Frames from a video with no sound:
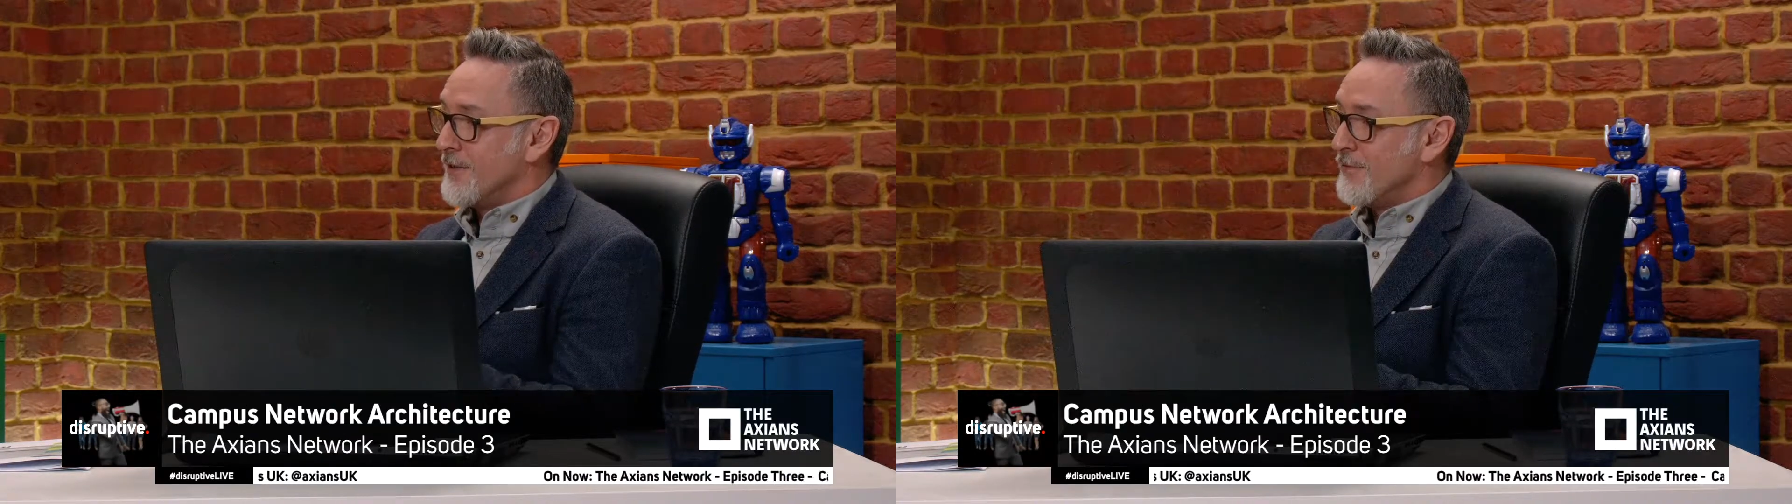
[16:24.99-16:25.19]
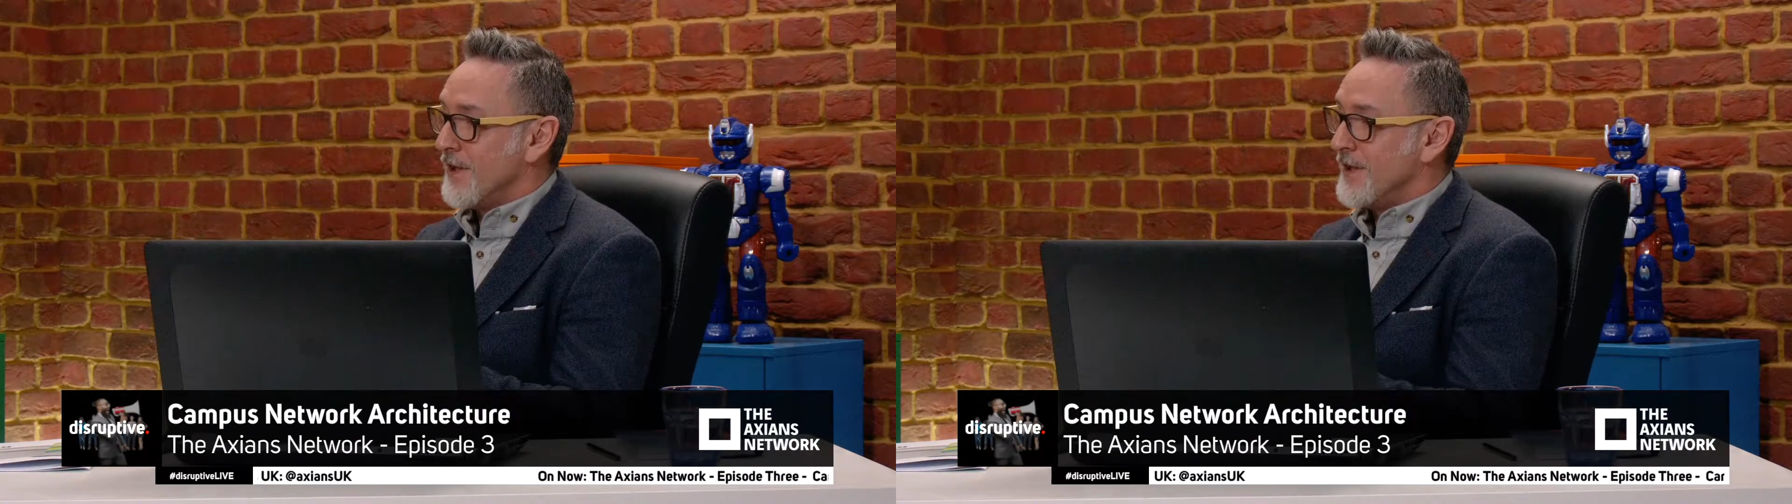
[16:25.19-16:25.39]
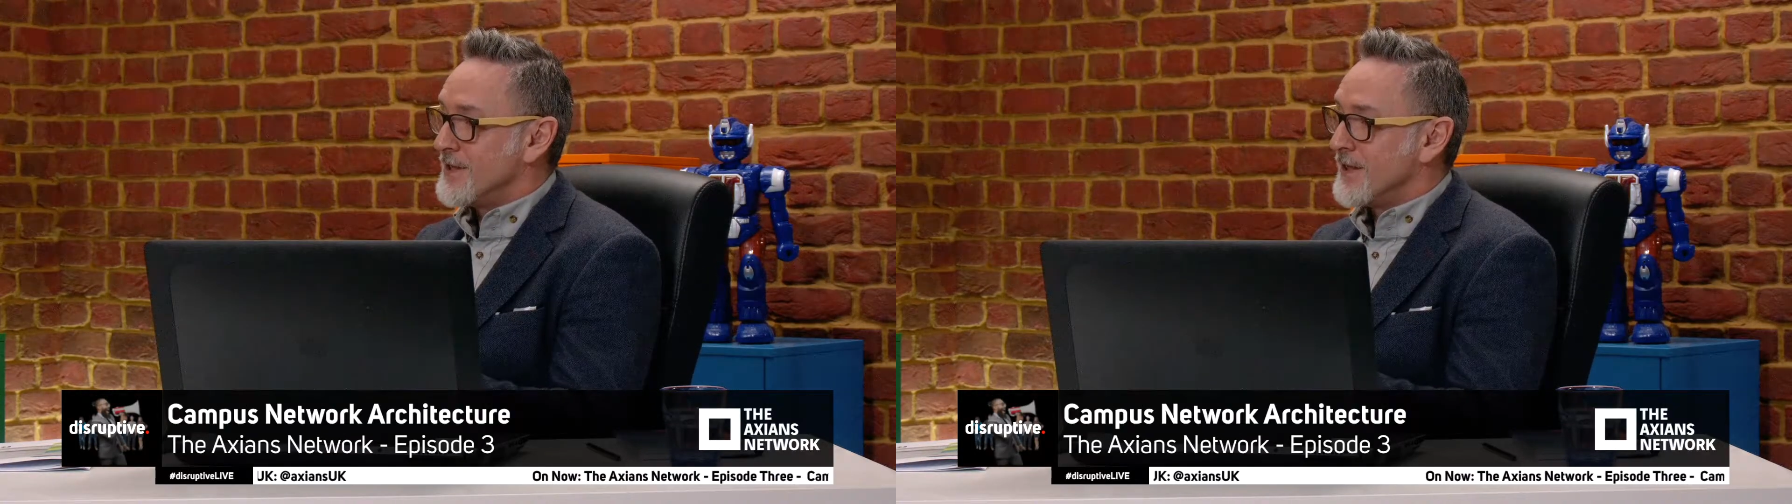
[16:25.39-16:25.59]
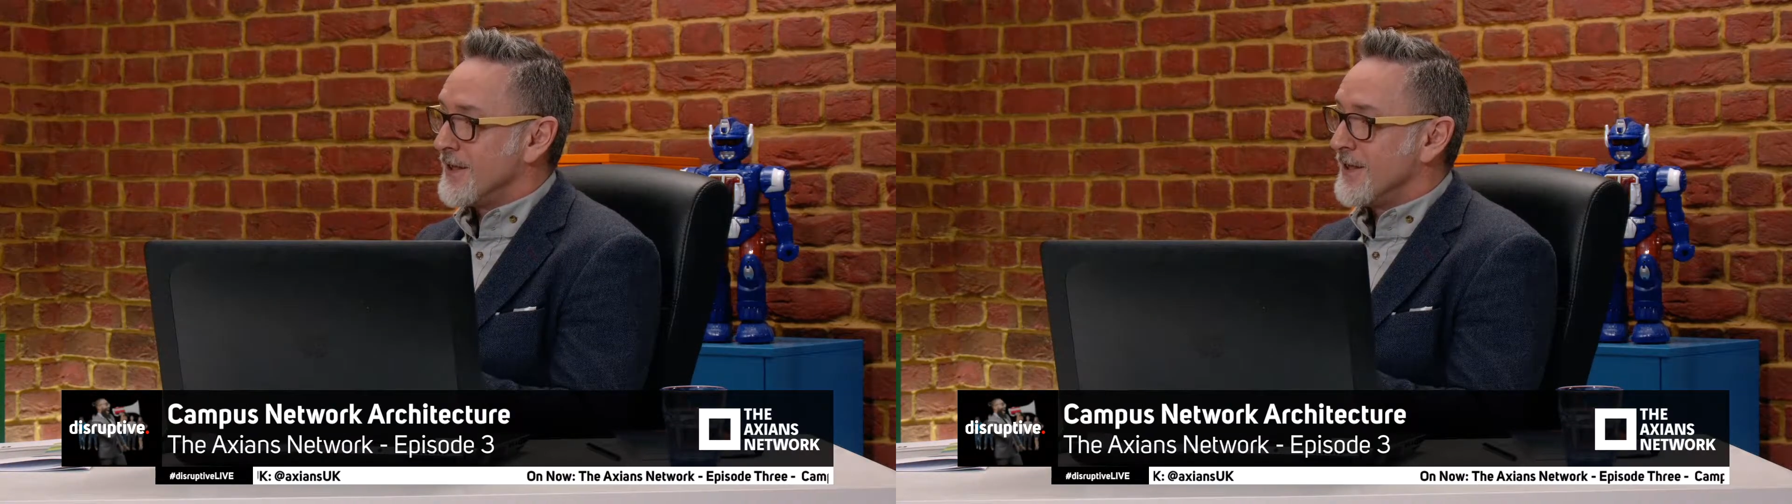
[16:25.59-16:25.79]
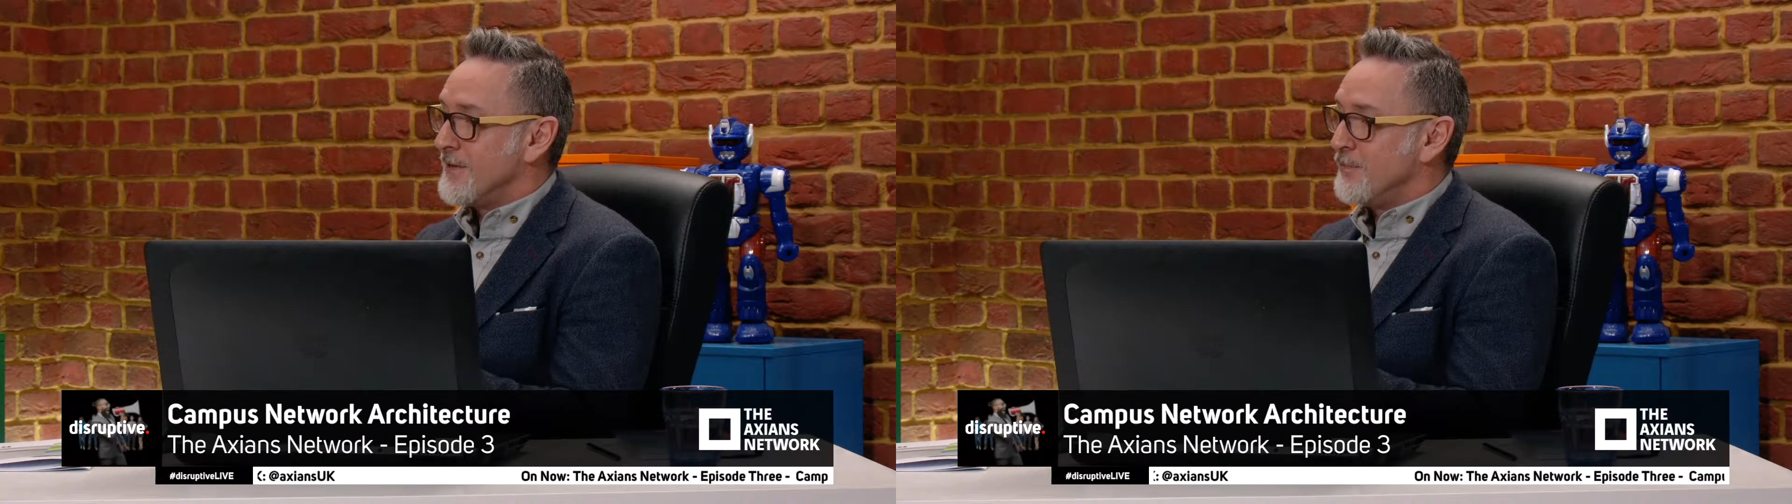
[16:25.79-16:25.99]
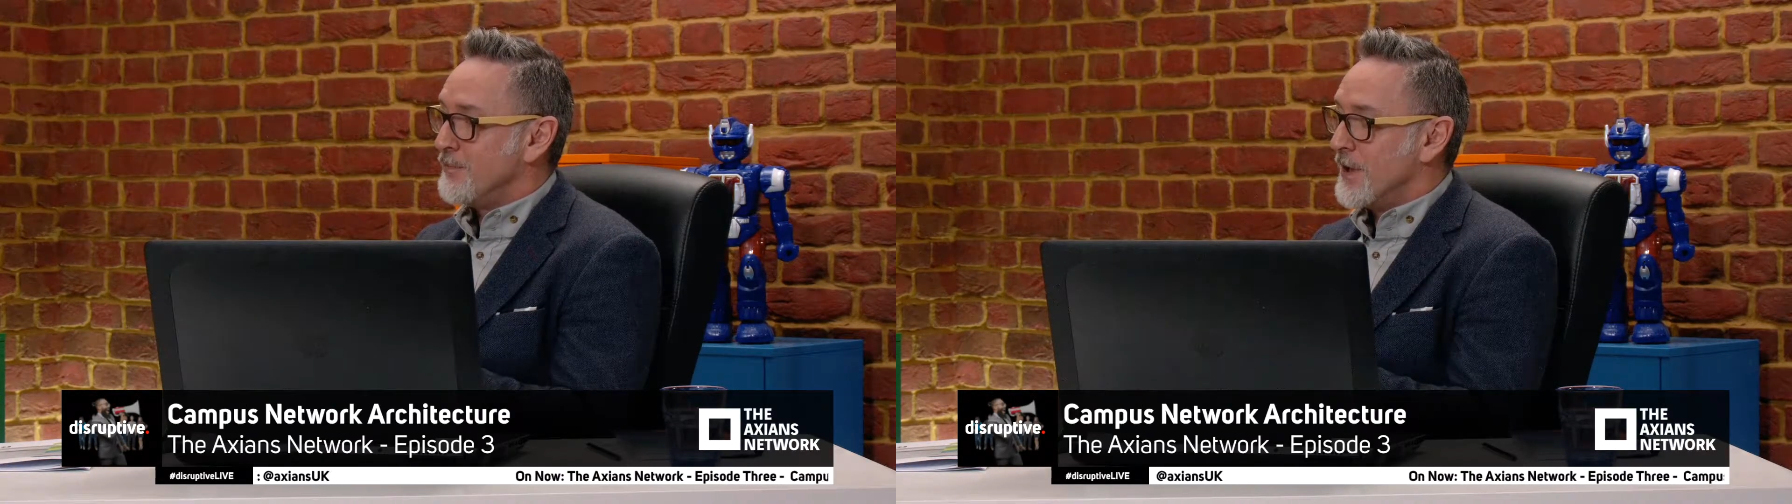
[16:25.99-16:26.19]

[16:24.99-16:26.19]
really is a